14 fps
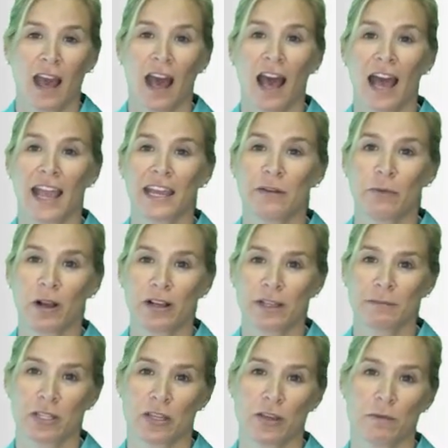Hi, and
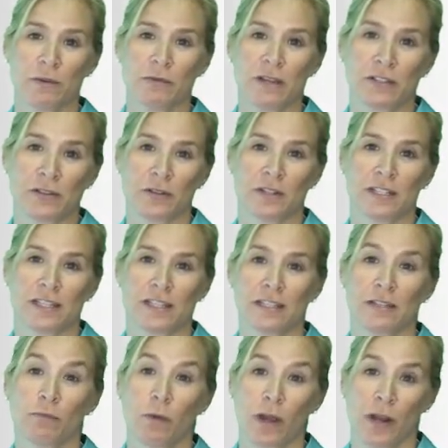welcome to Human
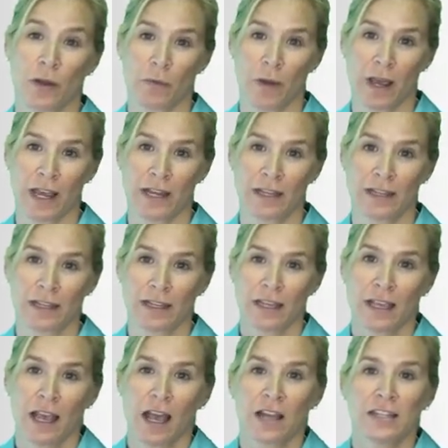Resources 101.
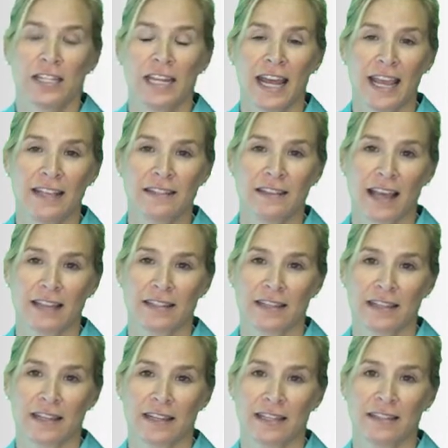Today's
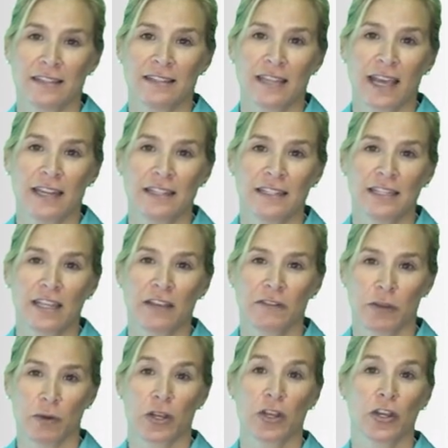lesson is intended to give
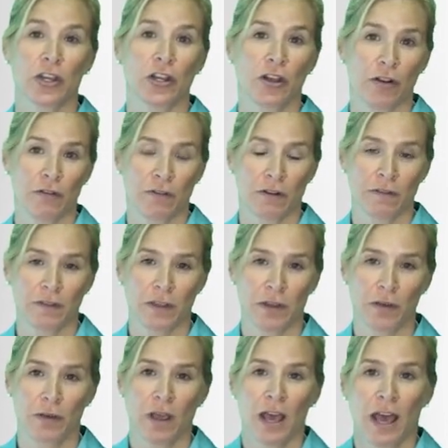you a good
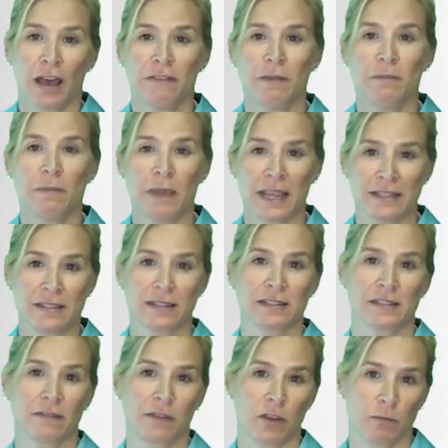overview of the
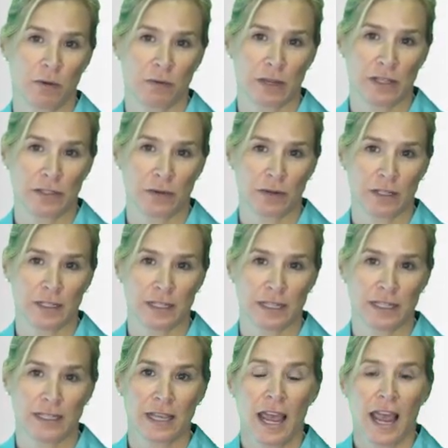basics of human
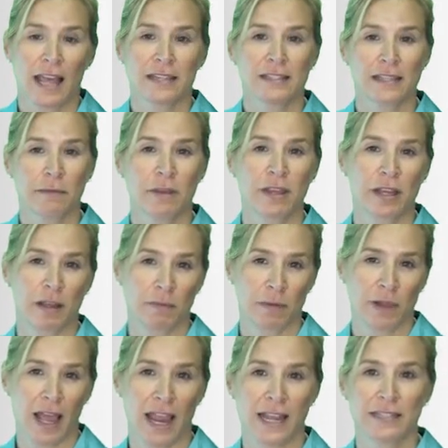resources and some of the
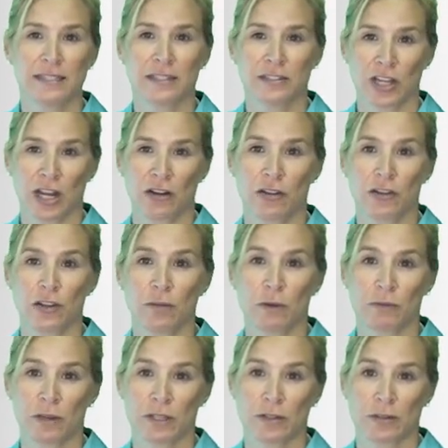compliance and general
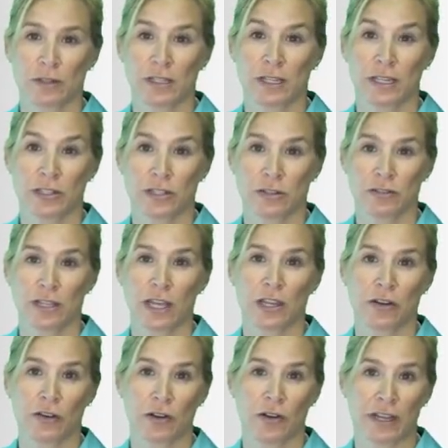human resource issues that
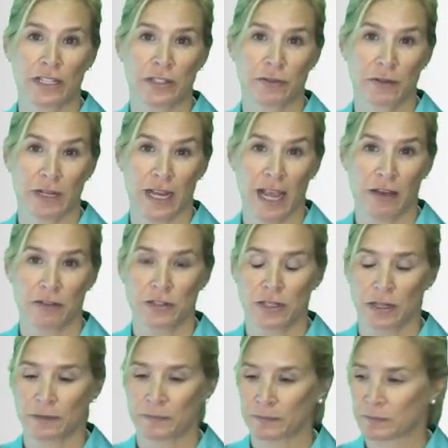you're going to encounter.